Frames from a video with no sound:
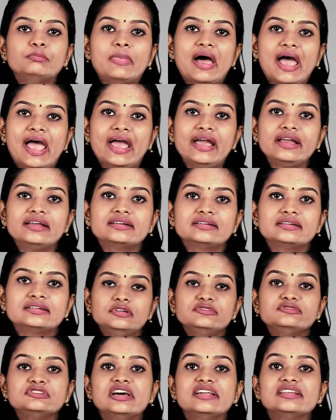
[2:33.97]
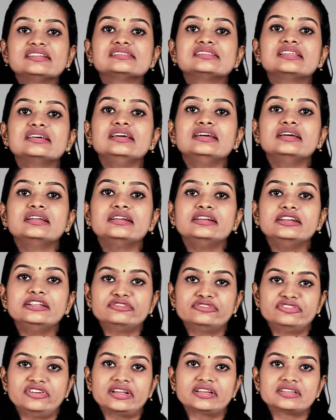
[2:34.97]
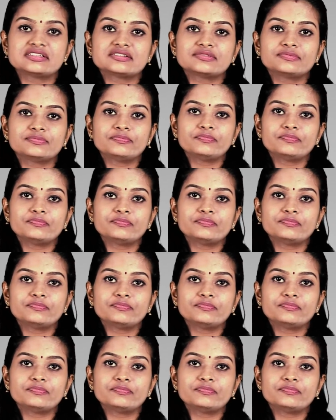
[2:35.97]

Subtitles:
back if there is a defect.